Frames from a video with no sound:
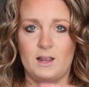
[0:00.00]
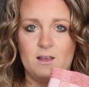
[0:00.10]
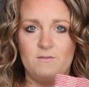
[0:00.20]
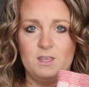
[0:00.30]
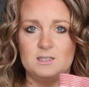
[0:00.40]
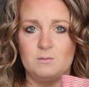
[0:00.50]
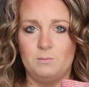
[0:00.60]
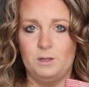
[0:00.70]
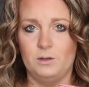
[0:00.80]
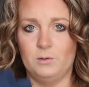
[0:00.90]
I have these in
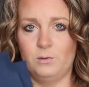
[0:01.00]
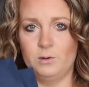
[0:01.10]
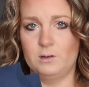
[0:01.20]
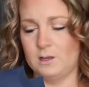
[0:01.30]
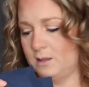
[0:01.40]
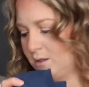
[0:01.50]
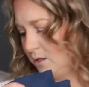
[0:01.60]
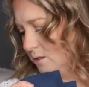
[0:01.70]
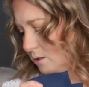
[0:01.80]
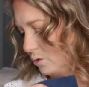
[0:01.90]
blue and then
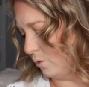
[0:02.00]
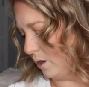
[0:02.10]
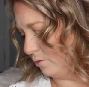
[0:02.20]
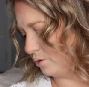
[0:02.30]
these as well.